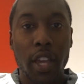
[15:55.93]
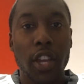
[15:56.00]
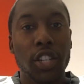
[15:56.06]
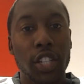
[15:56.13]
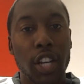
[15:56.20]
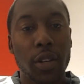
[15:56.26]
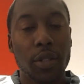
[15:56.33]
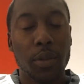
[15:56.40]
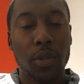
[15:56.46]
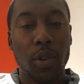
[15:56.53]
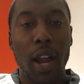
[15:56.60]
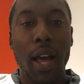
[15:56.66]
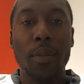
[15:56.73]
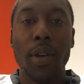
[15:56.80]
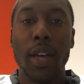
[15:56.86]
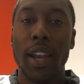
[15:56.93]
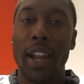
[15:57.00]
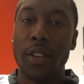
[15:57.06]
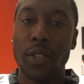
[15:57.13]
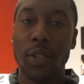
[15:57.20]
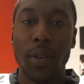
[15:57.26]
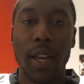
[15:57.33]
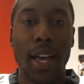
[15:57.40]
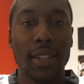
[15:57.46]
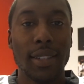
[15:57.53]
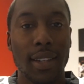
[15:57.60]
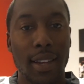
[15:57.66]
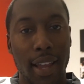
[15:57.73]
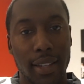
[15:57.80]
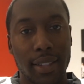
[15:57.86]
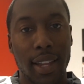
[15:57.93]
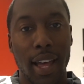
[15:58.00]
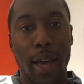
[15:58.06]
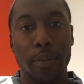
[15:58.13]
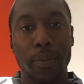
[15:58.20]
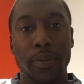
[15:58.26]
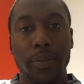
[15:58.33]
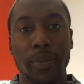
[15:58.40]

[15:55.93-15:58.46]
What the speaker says: share, subscribe, and I'll see you guys next time.